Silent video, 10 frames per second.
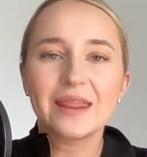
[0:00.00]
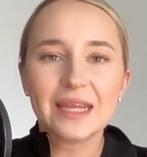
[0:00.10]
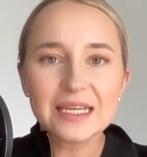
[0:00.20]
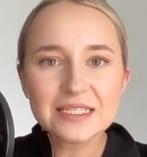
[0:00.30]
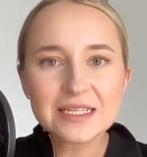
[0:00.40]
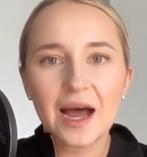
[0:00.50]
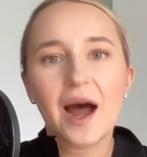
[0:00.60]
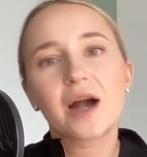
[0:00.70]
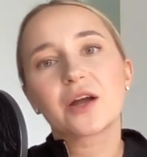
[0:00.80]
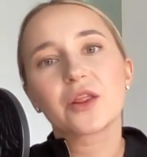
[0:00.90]
These
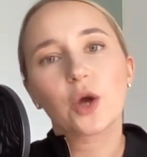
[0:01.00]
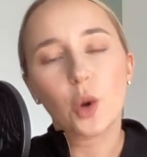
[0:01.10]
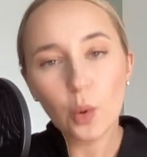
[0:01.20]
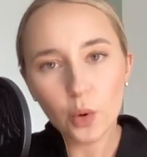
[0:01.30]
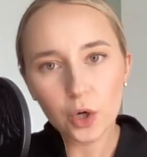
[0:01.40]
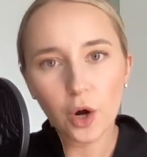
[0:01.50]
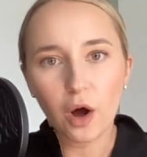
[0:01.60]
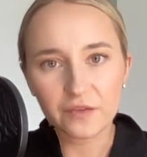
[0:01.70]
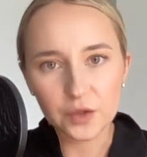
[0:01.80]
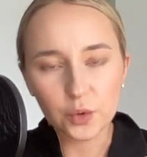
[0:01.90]
are the core
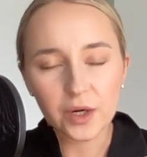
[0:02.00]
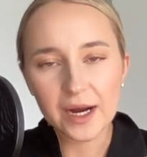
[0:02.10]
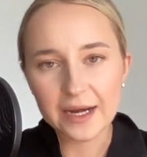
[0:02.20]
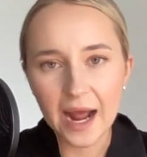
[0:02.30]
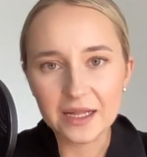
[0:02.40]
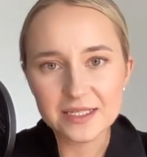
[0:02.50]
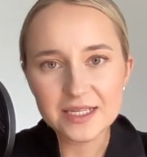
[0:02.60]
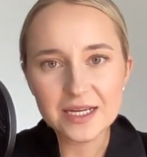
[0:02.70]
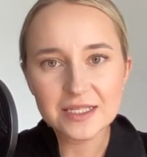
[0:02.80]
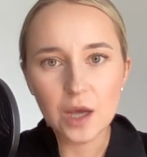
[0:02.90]
of your
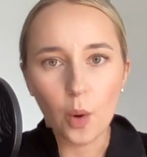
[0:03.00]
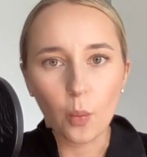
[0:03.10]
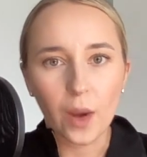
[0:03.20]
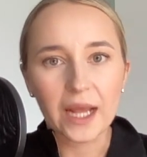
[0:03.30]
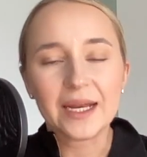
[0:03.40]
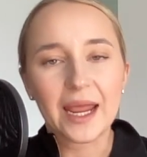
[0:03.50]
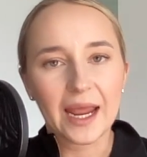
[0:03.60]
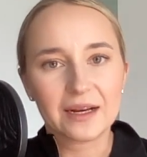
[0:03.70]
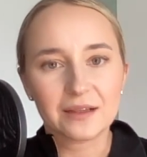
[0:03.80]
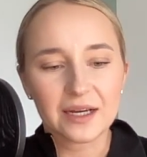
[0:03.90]
analysis when
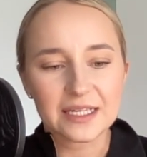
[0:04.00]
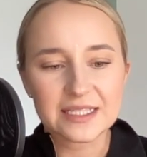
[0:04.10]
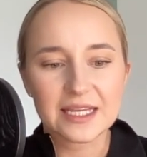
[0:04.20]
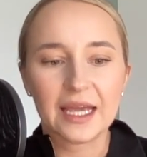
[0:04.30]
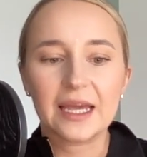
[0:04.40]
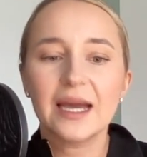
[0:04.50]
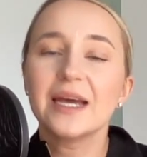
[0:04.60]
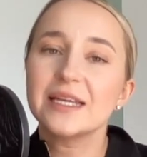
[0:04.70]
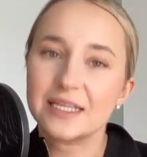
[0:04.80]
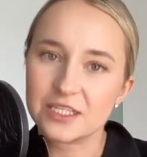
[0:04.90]
analyzing
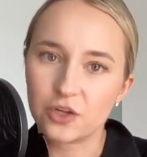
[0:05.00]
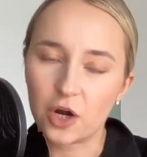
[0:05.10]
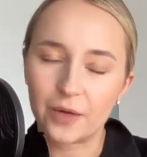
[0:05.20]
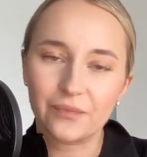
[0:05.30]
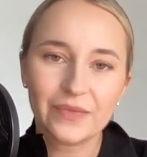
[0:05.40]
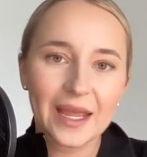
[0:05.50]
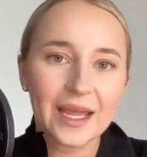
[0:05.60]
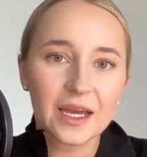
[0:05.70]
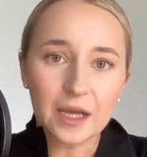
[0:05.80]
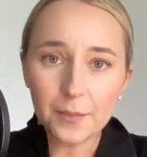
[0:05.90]
a stock.
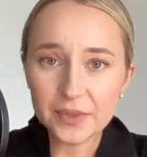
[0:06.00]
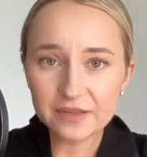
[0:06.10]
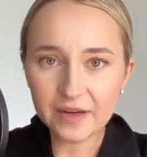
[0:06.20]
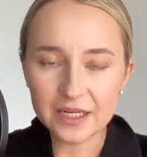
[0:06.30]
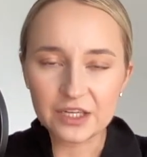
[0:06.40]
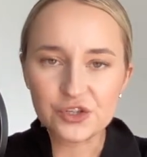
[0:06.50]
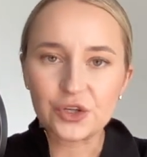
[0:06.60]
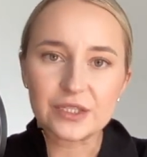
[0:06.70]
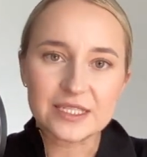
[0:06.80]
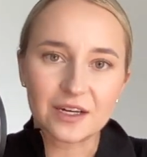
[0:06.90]
Company
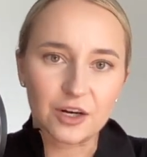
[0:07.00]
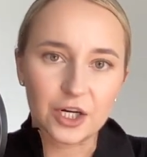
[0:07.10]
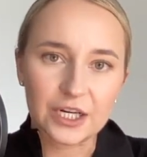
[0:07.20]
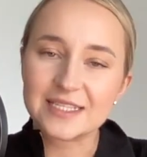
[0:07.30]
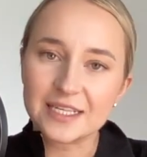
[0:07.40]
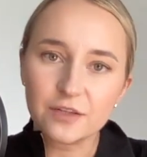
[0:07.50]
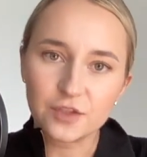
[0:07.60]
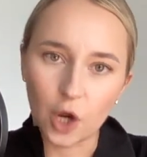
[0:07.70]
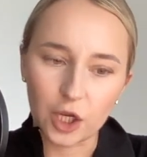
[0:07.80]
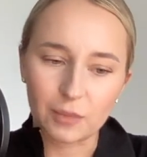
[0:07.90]
financials are a set of
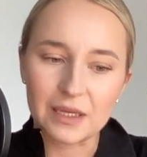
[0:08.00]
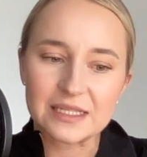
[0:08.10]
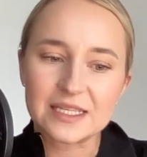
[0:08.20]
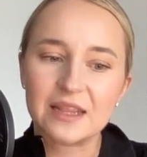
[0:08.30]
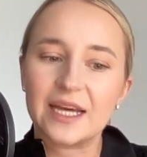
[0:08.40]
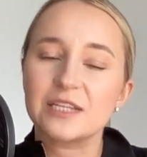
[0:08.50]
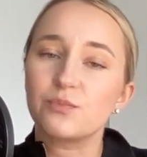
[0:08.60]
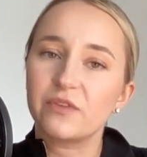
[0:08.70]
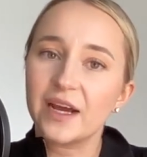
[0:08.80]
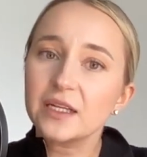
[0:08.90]
documents that
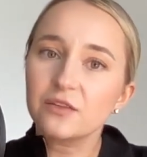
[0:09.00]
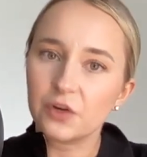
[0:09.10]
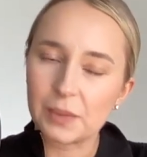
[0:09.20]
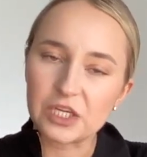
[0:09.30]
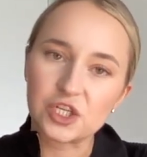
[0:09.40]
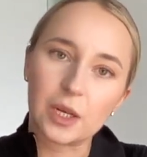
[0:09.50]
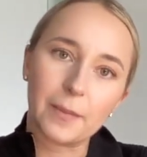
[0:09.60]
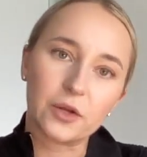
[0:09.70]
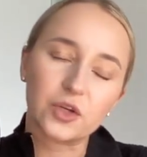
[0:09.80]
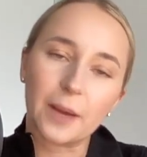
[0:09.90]
provide information
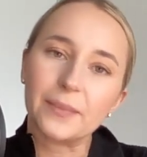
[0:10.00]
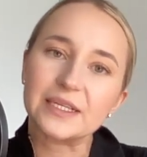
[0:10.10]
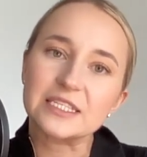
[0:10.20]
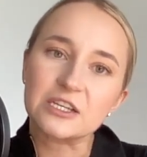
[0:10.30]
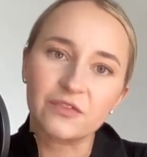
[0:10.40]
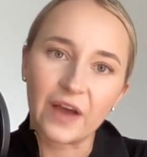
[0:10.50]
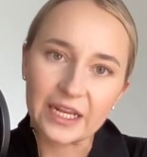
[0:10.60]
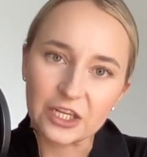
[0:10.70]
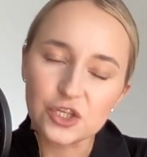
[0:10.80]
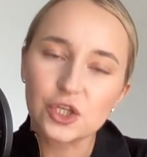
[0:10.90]
about companies'
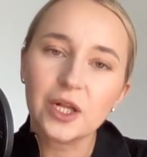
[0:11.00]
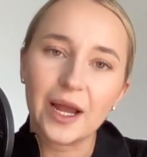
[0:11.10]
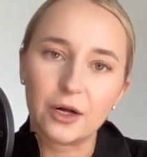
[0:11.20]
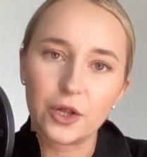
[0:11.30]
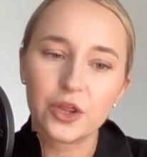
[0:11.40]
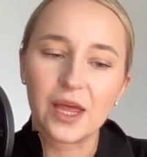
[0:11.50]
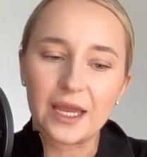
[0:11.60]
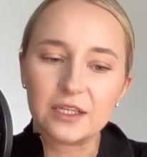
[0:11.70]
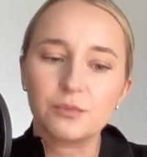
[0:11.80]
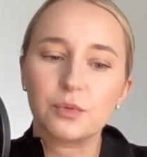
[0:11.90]
financial health
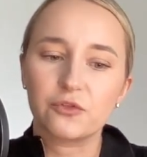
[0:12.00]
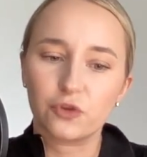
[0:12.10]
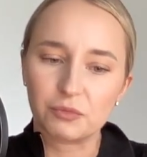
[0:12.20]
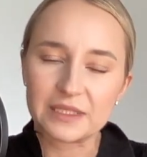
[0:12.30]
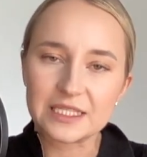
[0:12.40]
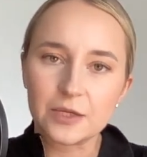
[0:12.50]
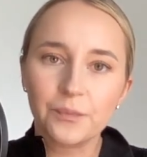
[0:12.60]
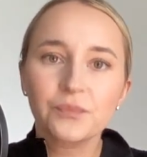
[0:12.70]
and performance.